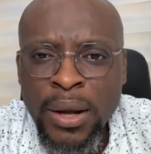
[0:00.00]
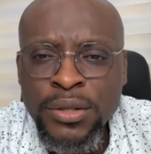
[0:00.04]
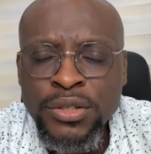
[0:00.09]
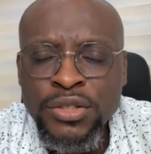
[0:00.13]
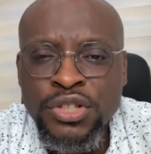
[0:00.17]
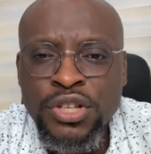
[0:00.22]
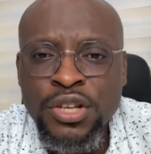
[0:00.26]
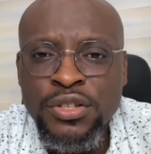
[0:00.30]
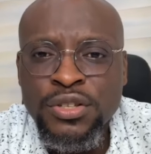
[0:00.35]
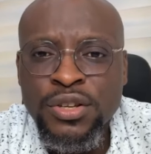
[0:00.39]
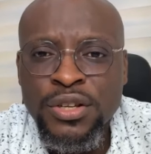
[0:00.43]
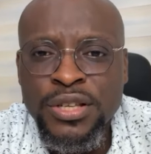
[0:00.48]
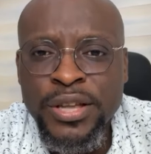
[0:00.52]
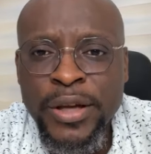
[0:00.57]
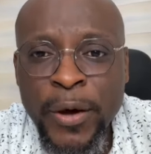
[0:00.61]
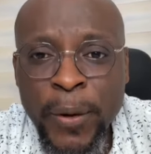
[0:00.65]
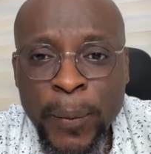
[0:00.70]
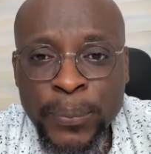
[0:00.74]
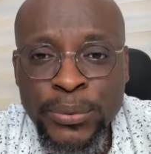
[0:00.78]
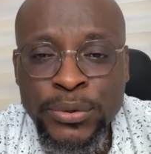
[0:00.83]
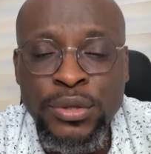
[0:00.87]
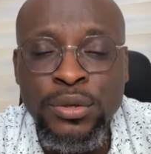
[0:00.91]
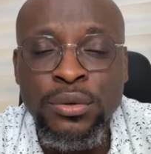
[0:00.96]
And Jesus
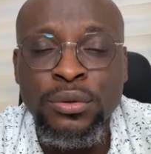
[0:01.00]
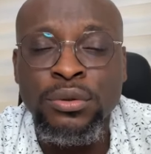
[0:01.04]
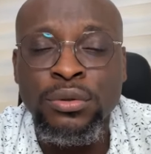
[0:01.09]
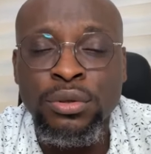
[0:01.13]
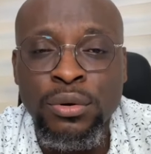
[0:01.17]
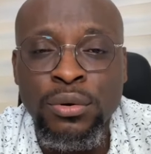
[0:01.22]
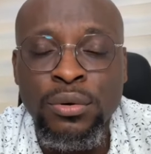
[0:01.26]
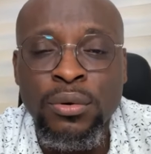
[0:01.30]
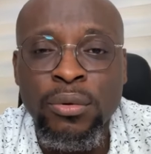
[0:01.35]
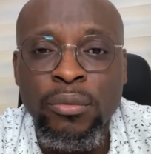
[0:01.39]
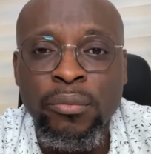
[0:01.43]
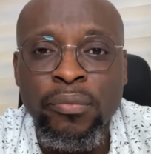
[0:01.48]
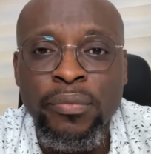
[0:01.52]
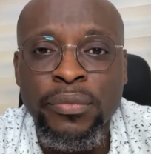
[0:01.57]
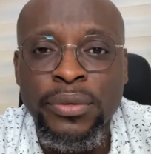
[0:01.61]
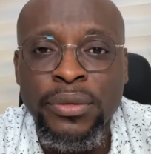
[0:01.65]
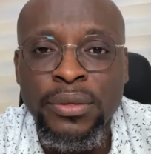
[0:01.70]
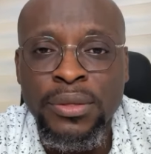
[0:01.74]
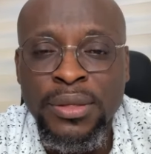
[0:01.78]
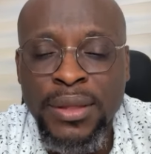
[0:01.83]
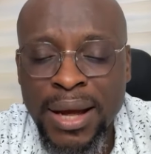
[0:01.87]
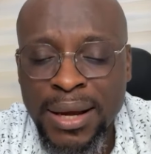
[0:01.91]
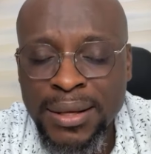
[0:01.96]
helps you through
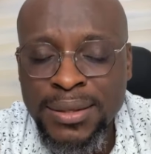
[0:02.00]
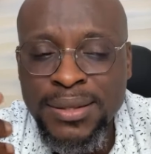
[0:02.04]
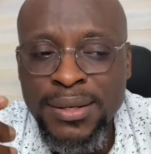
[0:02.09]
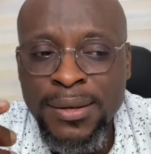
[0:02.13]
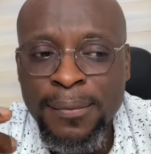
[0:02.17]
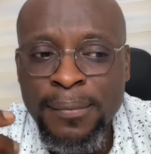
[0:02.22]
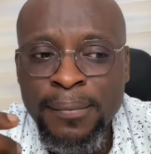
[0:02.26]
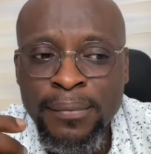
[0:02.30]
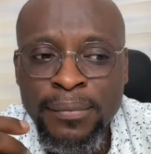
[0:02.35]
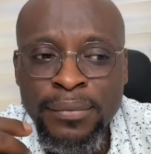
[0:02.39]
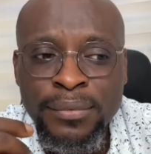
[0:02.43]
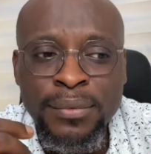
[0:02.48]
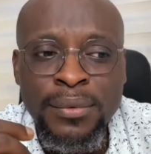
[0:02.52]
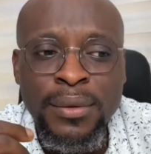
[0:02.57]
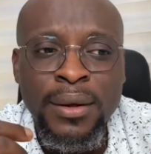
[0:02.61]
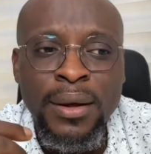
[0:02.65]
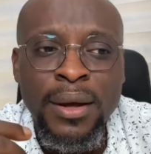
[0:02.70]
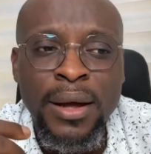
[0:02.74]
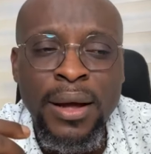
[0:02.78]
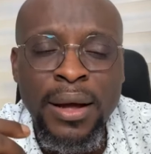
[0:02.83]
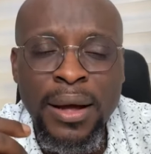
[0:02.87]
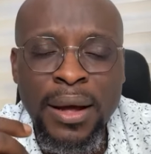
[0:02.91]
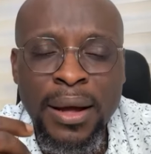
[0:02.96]
that
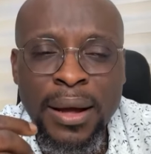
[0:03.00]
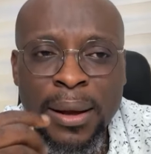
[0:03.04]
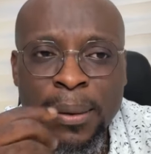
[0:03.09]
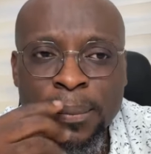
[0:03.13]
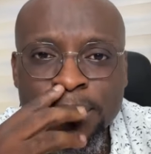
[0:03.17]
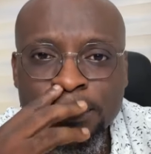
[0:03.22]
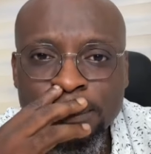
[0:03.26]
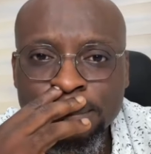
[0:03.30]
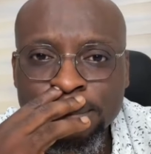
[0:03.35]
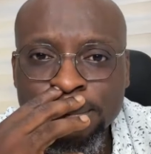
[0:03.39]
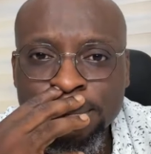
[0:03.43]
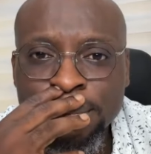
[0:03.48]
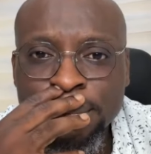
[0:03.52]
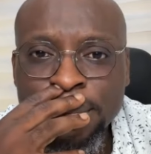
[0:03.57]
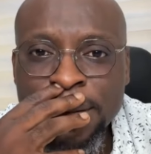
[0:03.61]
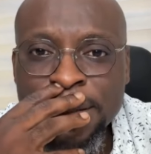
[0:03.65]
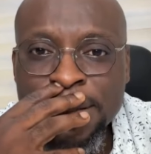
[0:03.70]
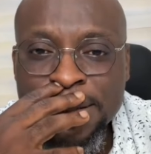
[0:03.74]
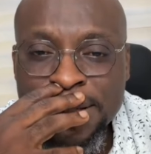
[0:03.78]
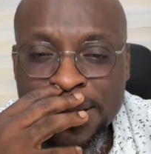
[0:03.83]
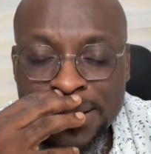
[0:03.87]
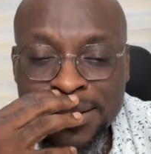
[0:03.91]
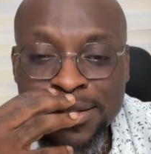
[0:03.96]
um,
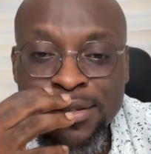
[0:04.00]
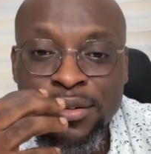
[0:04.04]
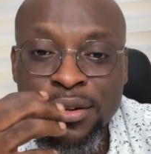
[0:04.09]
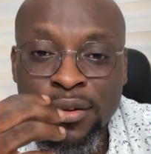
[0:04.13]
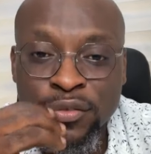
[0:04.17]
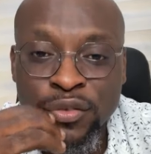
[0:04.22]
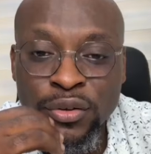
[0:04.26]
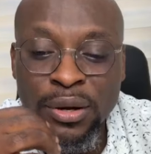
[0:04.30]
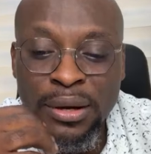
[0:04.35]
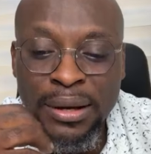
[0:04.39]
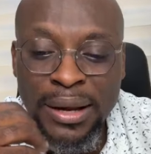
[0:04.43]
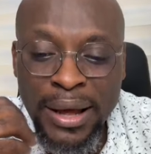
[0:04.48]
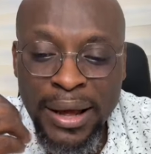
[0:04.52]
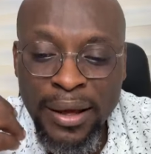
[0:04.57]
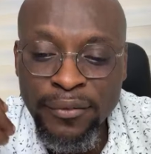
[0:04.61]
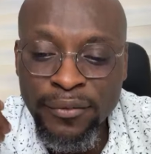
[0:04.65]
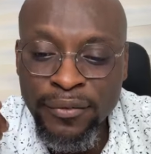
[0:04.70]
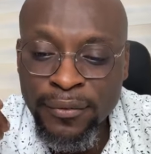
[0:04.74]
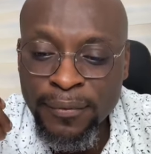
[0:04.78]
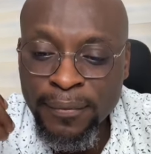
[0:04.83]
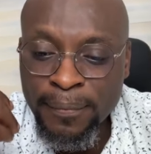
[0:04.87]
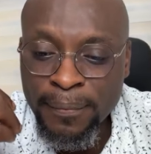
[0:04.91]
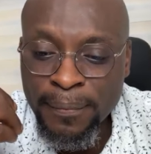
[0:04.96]
season of your
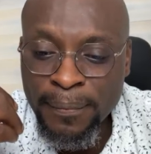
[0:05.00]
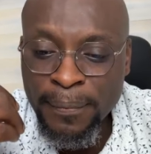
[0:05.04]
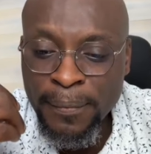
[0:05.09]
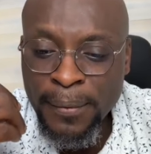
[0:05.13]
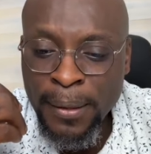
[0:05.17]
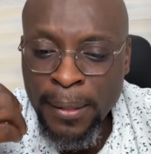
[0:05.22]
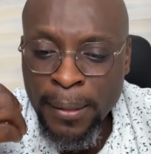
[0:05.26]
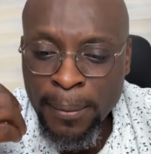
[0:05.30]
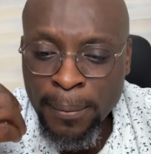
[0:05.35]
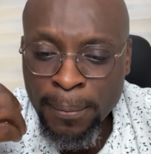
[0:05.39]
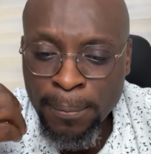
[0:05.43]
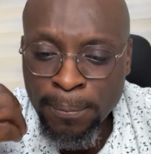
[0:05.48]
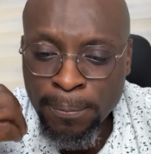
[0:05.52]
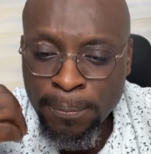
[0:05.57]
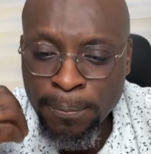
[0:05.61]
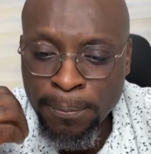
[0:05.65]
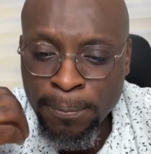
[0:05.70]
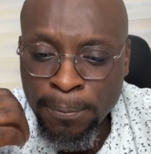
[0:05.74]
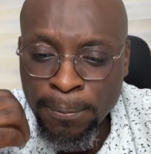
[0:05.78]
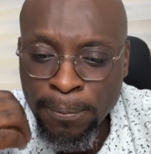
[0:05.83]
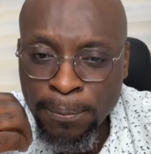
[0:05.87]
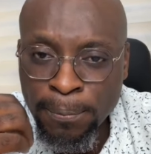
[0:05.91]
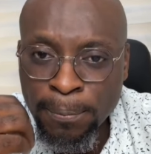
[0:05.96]
life.
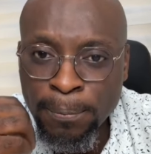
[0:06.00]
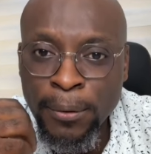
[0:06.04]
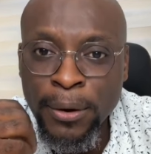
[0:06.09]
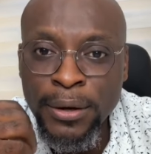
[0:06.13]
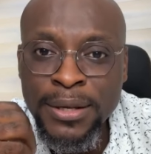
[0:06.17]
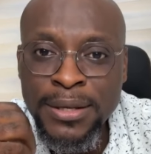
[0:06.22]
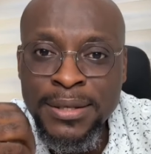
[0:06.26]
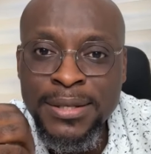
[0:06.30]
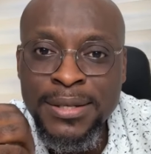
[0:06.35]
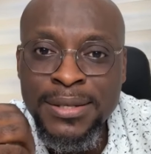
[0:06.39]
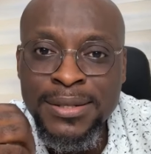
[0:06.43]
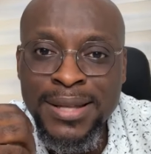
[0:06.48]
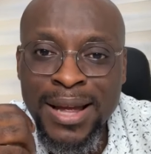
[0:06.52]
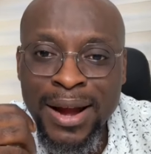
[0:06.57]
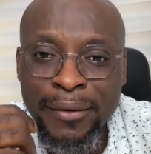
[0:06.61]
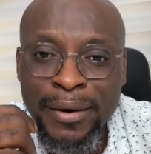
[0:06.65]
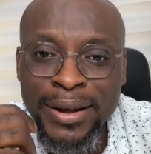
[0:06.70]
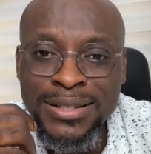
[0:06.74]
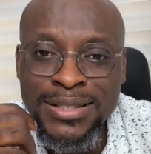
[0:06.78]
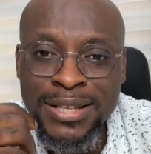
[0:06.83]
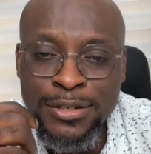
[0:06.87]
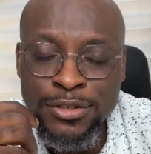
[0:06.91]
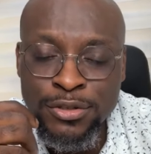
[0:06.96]
But this is
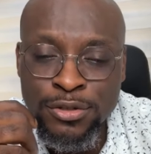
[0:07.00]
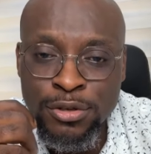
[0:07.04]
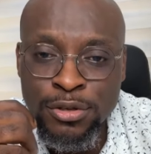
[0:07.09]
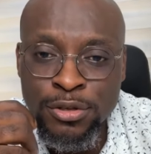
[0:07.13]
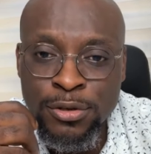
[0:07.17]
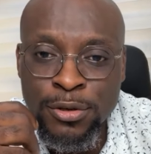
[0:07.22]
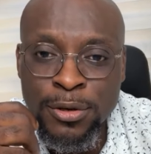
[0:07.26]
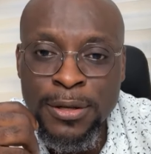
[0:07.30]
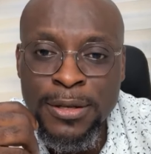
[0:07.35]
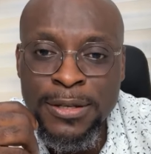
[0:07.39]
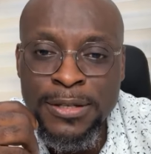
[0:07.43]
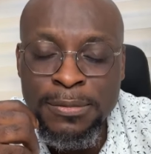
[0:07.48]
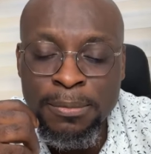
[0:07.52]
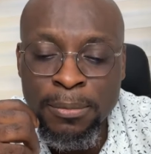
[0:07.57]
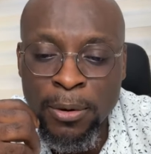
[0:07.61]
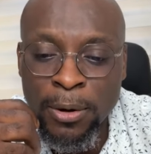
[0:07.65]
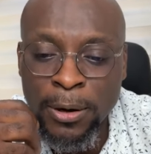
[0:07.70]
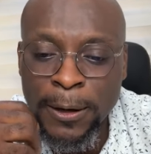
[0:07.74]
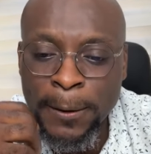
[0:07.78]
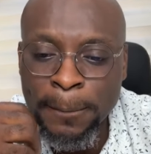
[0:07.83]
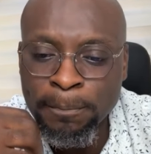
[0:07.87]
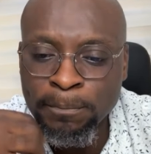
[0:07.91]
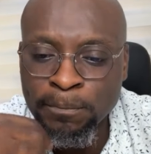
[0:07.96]
directed to you this
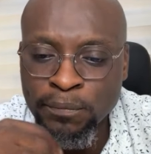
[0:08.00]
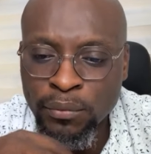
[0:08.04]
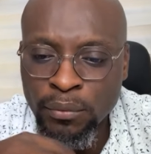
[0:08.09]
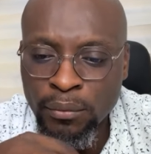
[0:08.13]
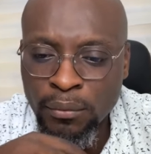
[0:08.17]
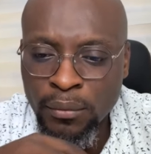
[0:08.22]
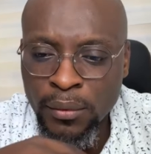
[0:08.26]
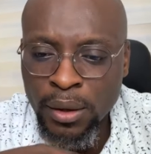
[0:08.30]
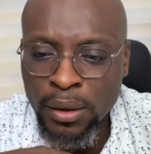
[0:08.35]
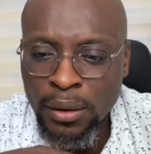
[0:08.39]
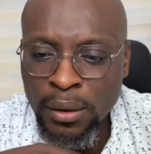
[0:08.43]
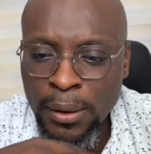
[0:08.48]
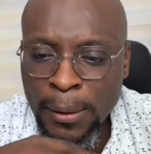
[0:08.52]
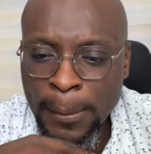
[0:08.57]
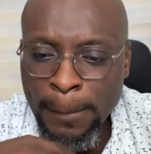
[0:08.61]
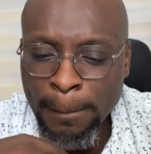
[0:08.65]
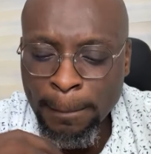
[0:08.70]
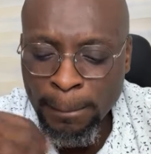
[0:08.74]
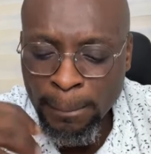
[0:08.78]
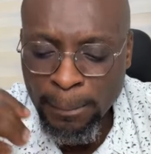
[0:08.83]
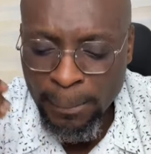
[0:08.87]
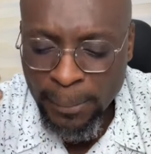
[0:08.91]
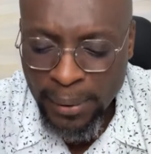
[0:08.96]
morning.
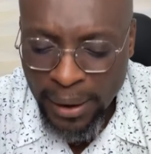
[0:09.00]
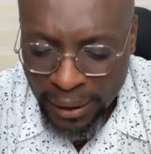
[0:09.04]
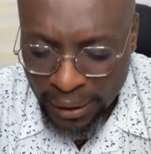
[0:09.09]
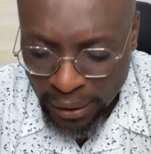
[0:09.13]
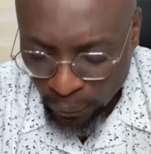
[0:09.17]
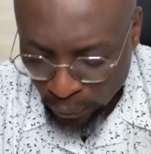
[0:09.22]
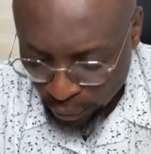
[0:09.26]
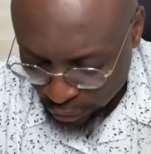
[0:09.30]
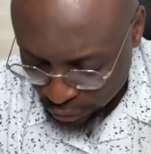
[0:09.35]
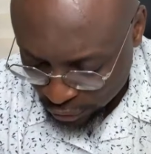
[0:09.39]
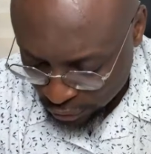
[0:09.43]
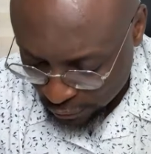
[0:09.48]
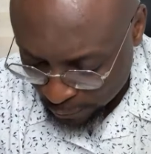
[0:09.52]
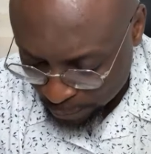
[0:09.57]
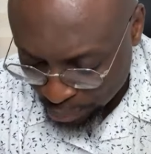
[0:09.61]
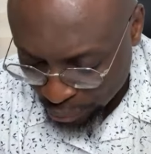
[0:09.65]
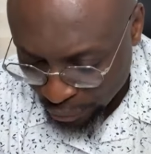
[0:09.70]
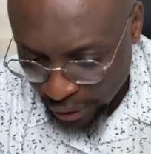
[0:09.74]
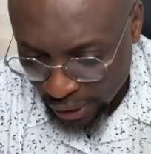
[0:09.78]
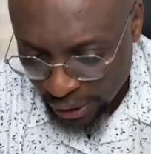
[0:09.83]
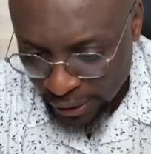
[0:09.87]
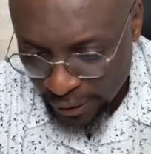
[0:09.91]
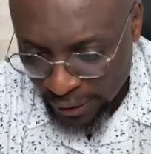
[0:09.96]
And I want us to
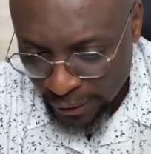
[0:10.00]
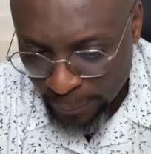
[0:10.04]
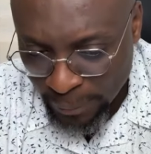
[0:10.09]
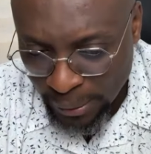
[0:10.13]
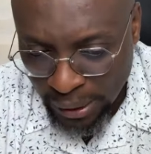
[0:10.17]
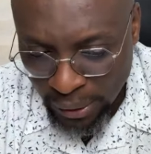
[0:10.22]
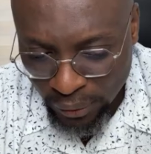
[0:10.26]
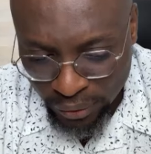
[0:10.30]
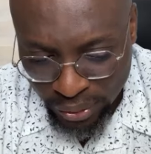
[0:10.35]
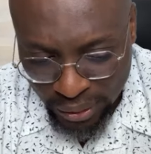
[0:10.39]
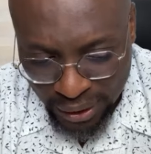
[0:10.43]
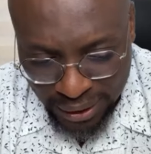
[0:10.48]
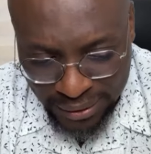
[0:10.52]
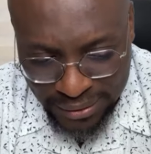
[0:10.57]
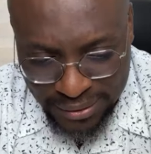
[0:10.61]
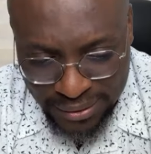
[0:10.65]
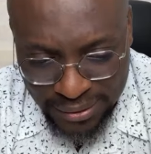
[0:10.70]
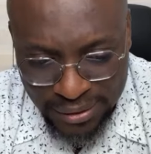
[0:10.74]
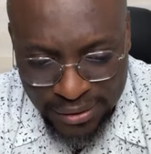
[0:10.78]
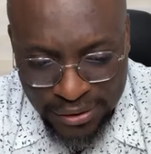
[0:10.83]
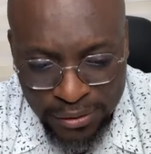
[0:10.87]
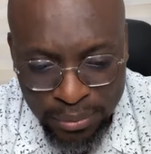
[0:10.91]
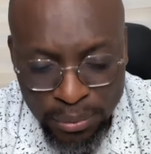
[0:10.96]
pray about
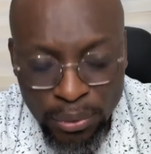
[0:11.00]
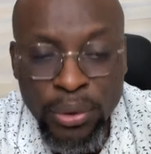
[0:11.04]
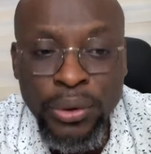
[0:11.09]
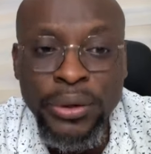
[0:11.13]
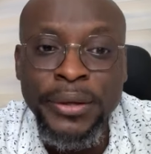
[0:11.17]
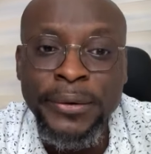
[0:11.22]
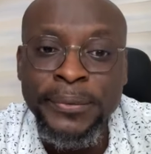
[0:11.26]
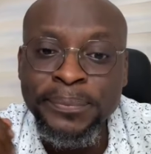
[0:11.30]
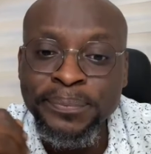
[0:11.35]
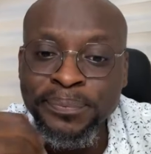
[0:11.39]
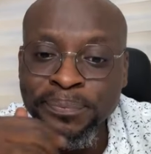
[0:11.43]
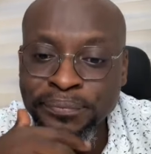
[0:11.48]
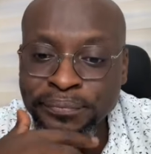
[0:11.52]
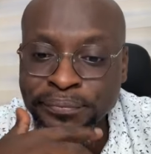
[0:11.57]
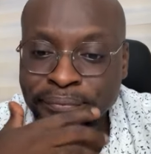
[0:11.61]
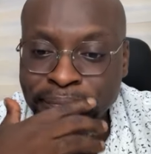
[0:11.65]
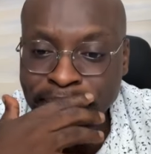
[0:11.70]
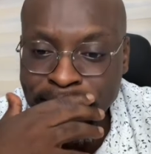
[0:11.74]
that this morning.